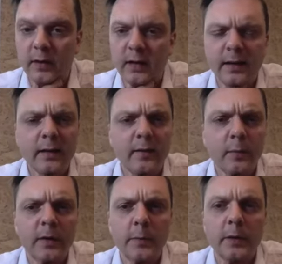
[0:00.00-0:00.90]
And I did
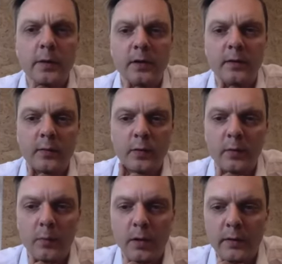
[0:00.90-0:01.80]
some experiments
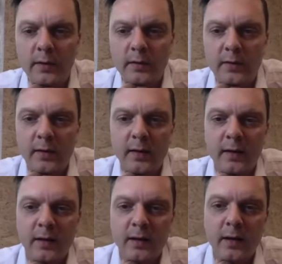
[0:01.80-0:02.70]
with Mons
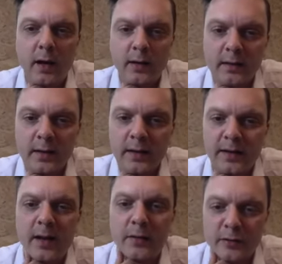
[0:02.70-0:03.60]
Akne
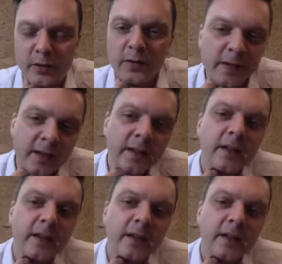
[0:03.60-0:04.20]
Andersson